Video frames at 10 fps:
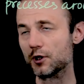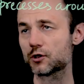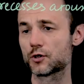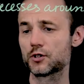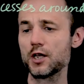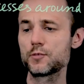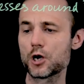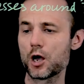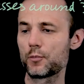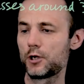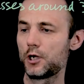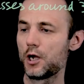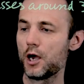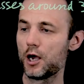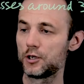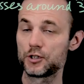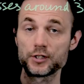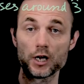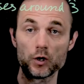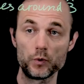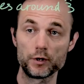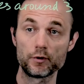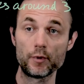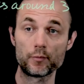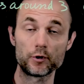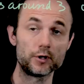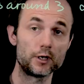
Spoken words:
It's the same top, just now we remember